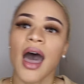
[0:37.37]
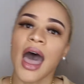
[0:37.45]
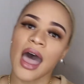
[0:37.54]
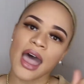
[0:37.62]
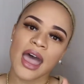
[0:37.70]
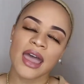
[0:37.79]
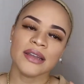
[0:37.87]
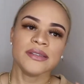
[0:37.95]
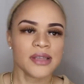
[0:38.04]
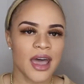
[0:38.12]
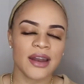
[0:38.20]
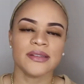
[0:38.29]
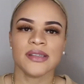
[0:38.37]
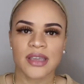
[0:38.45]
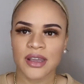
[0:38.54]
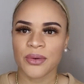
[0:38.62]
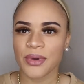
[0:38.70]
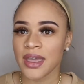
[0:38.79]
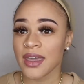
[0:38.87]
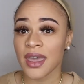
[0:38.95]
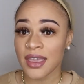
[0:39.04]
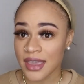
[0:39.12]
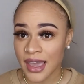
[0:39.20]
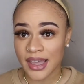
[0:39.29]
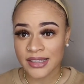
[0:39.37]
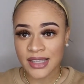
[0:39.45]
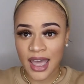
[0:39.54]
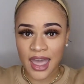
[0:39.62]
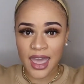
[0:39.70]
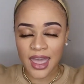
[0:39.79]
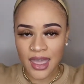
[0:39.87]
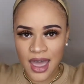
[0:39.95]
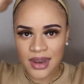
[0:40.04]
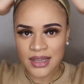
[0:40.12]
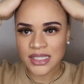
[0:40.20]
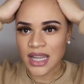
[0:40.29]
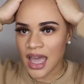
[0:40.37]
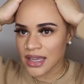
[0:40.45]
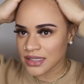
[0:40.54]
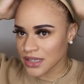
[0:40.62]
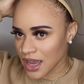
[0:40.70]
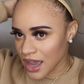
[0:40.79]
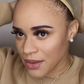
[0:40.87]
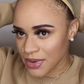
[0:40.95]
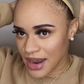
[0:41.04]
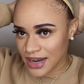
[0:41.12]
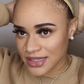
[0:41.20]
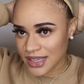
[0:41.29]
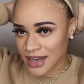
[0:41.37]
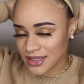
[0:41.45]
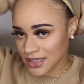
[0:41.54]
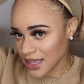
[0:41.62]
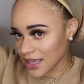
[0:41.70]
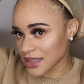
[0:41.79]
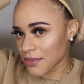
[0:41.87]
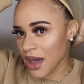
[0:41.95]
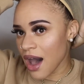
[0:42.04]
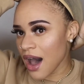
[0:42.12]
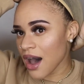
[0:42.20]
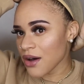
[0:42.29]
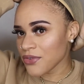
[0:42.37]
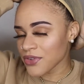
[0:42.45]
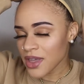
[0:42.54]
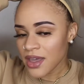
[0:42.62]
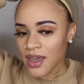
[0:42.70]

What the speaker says: I decided to get a wig. And yes, I had goddess locks, y'all, but I decided to take them off.